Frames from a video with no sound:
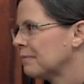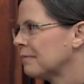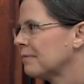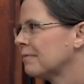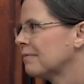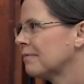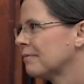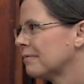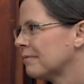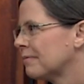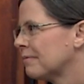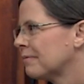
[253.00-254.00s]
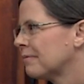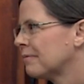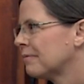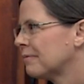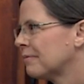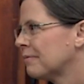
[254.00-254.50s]

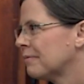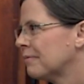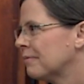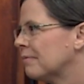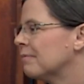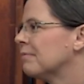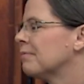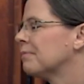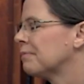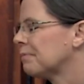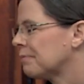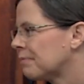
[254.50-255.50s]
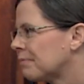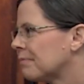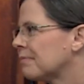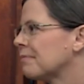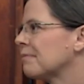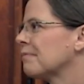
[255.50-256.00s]

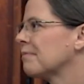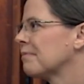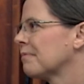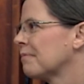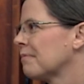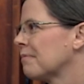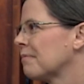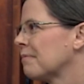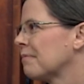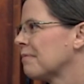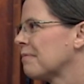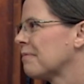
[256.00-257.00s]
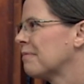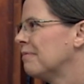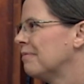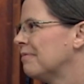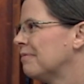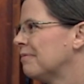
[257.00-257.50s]

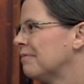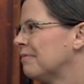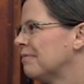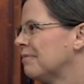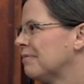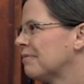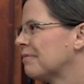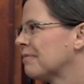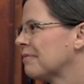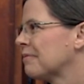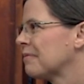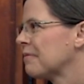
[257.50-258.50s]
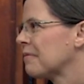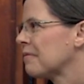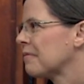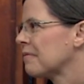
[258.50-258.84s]
The person shown says nothing.